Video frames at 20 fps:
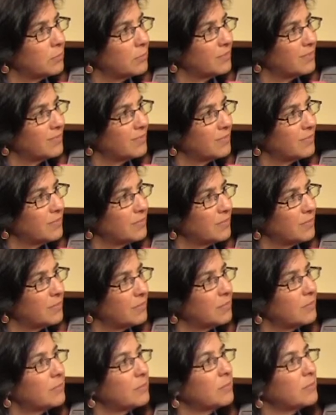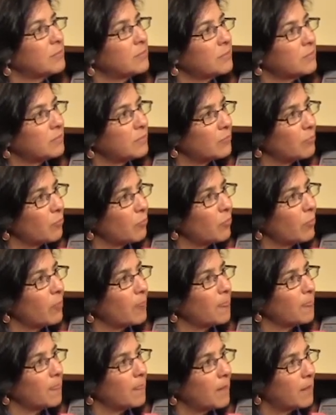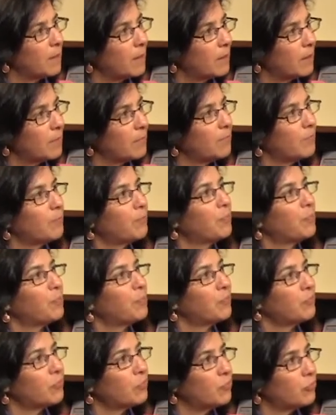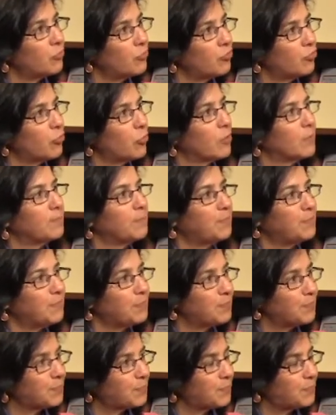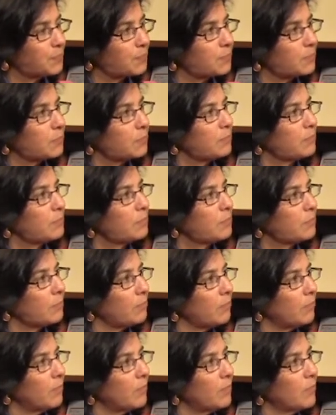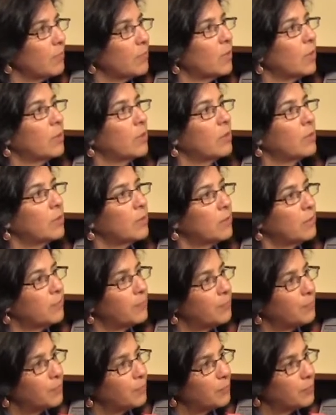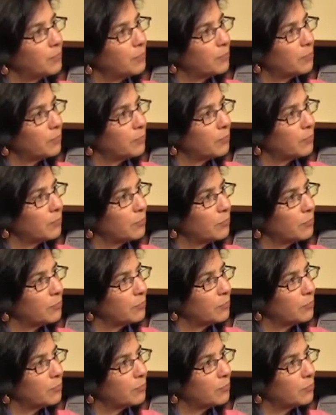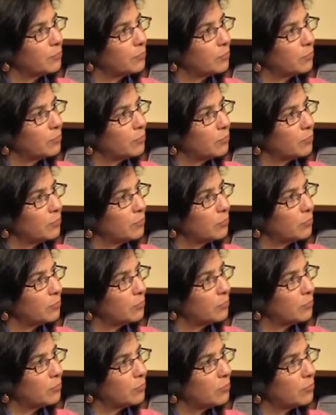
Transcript: This person isn't speaking.